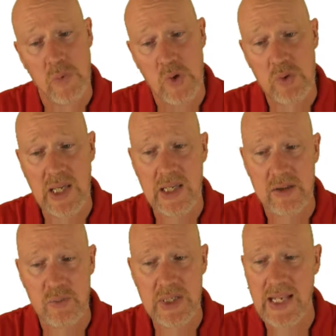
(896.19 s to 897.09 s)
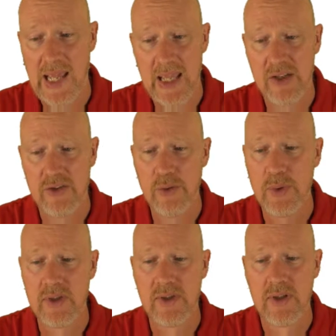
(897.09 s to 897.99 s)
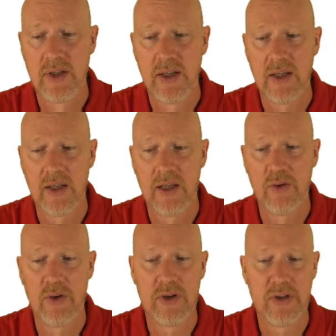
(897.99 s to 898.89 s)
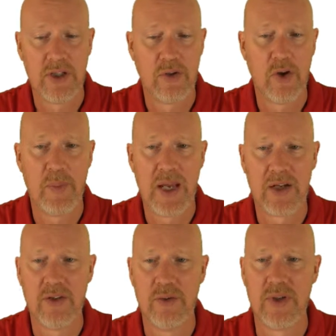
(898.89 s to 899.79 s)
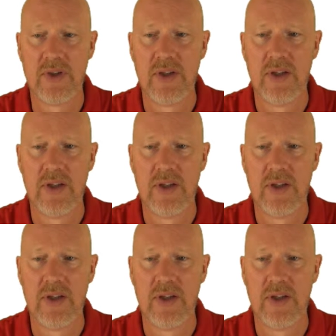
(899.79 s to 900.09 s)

Okay, we can add to it, or go back to it.